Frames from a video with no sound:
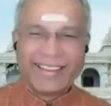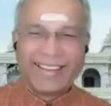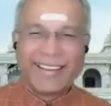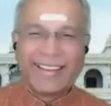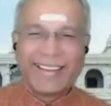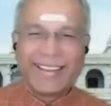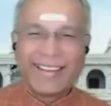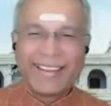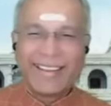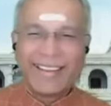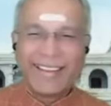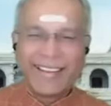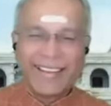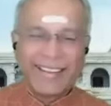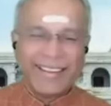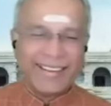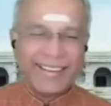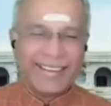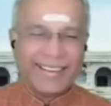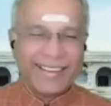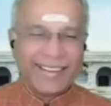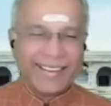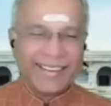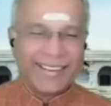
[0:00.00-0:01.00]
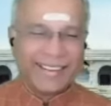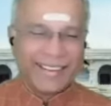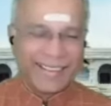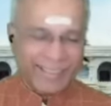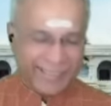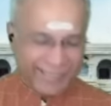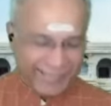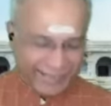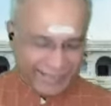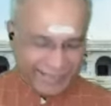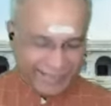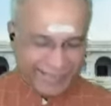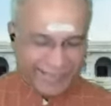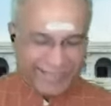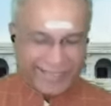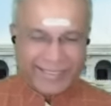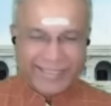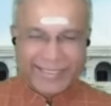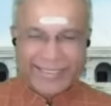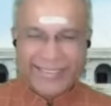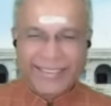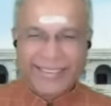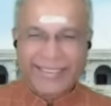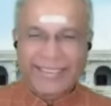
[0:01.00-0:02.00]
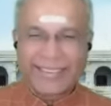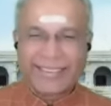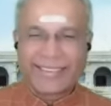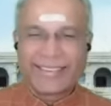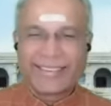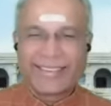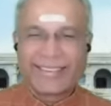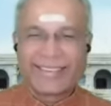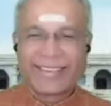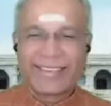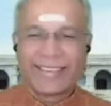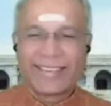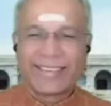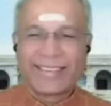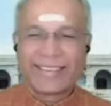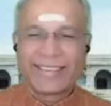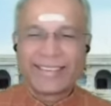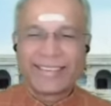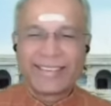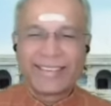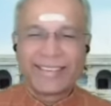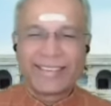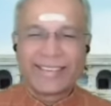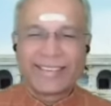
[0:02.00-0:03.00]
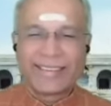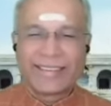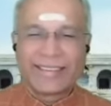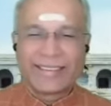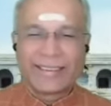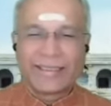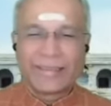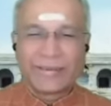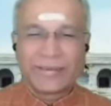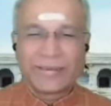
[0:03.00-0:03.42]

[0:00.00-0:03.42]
This person isn't speaking.